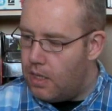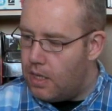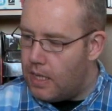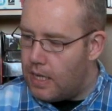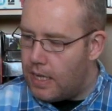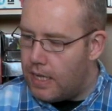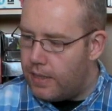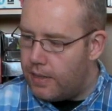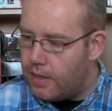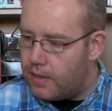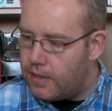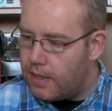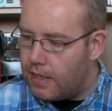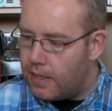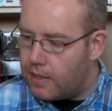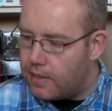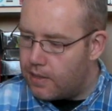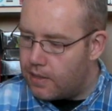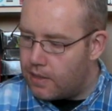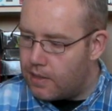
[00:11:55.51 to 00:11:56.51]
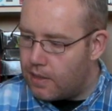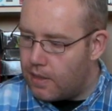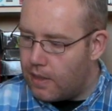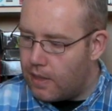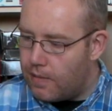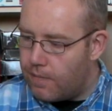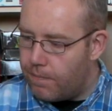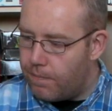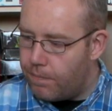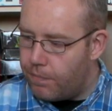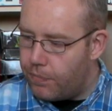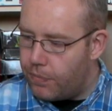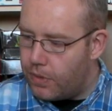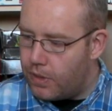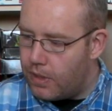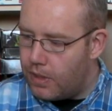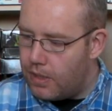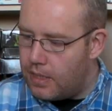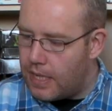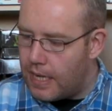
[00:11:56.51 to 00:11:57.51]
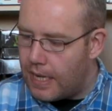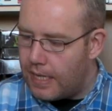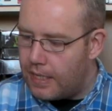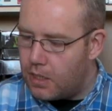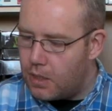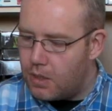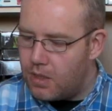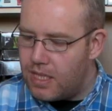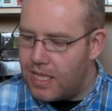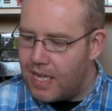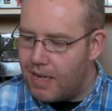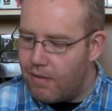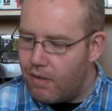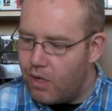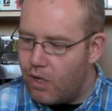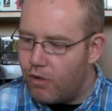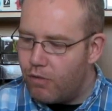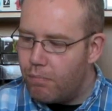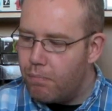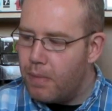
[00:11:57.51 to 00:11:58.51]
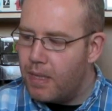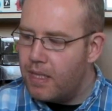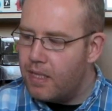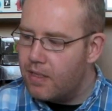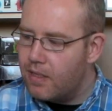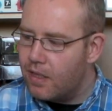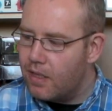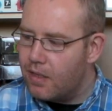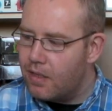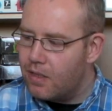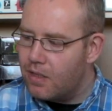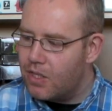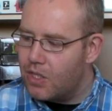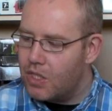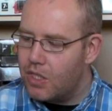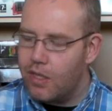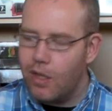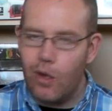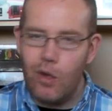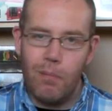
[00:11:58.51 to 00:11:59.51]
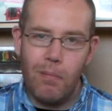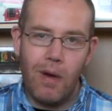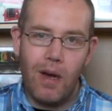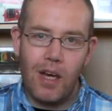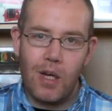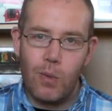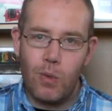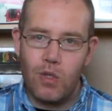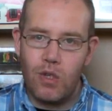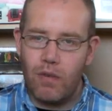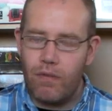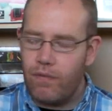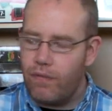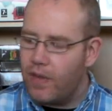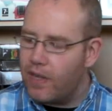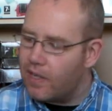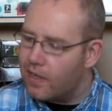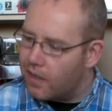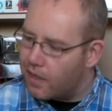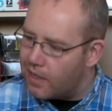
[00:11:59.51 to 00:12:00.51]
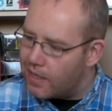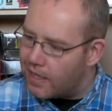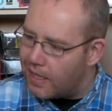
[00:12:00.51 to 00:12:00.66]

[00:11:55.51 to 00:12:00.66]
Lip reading: And the disc, yeah, it's near enough mint. There's a slight mark which I think I can